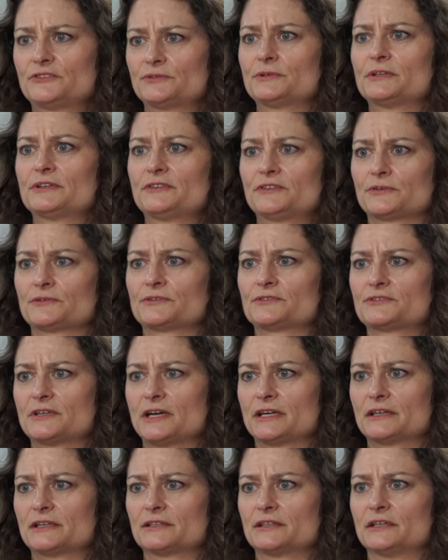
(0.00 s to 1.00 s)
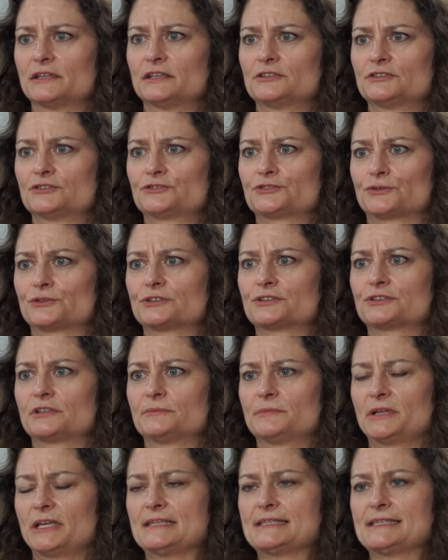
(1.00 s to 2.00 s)
to it. So there's not a
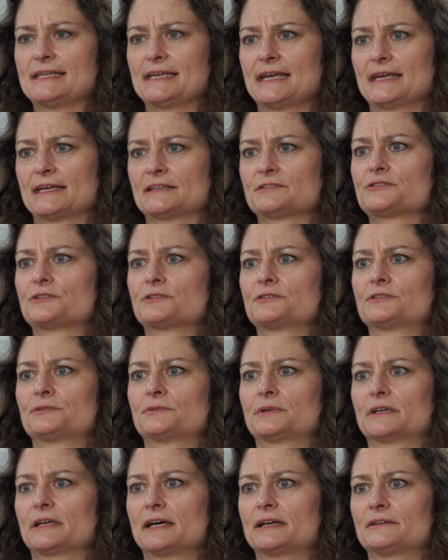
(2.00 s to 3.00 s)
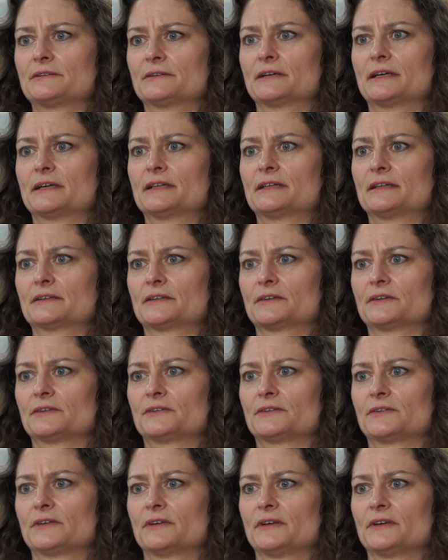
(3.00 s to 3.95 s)
short-term easy answer to it either. I think there's